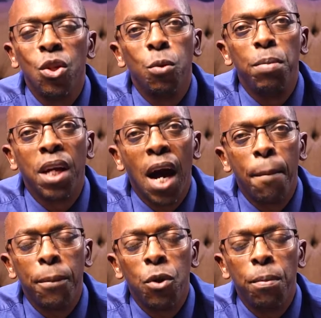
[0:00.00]
you
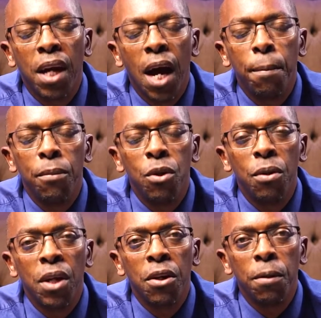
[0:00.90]
become you become you,
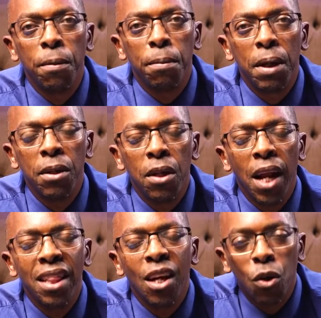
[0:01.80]
you
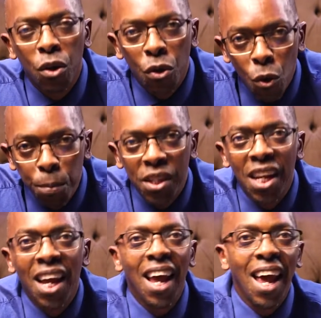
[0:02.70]
learn the ropes
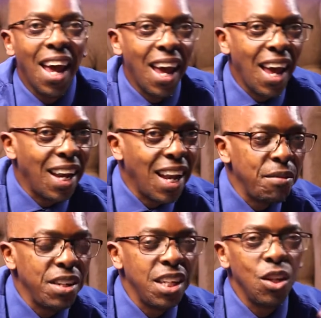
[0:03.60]
and
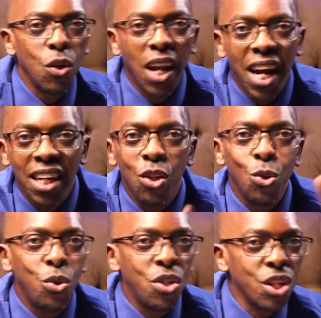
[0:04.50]
everything you're learning
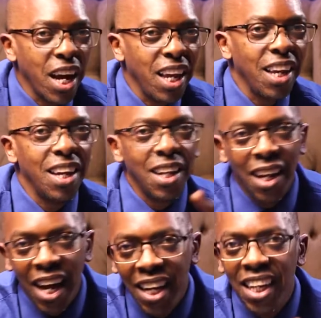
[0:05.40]
you try
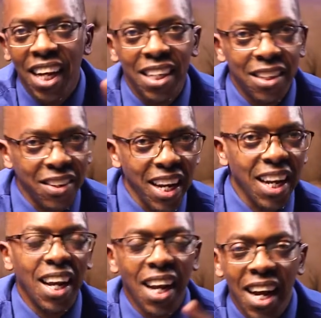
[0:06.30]
learning and trying,
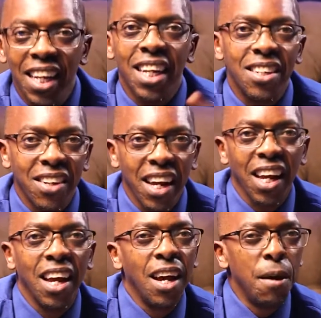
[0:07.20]
learning and trying,
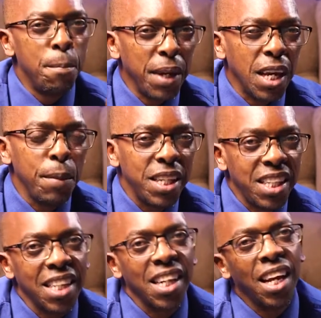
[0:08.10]
making
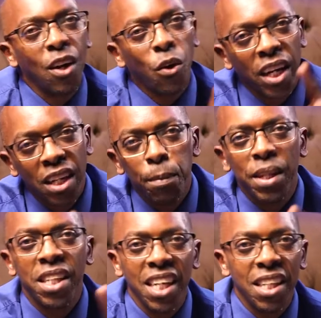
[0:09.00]
mistakes and correcting the
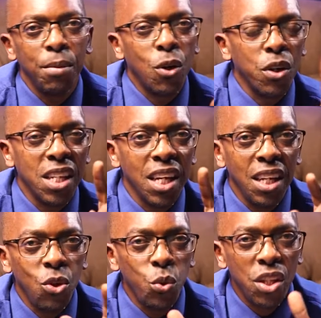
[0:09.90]
mistakes. Because the
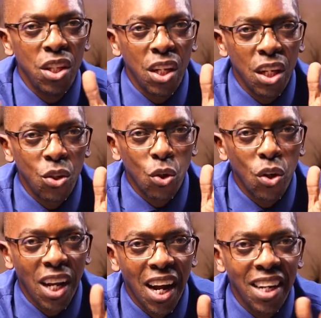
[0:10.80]
issue is, is not
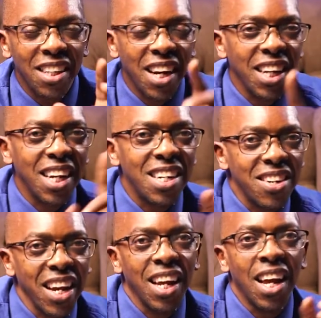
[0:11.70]
only learning, it's learning and
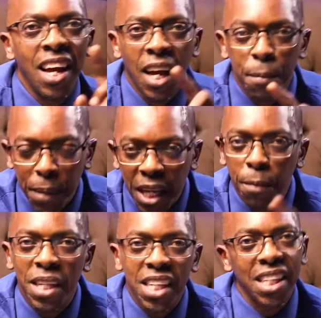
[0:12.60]
trying,
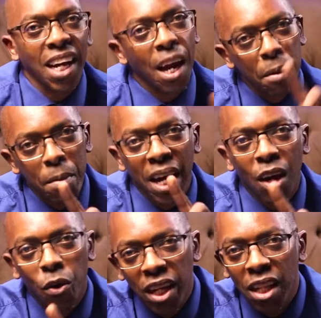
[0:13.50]
making mistakes and coming back
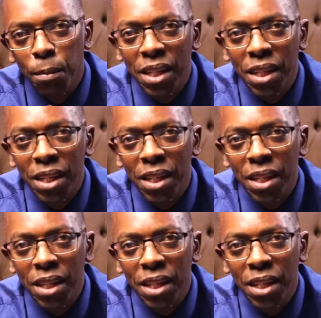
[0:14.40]
and correcting the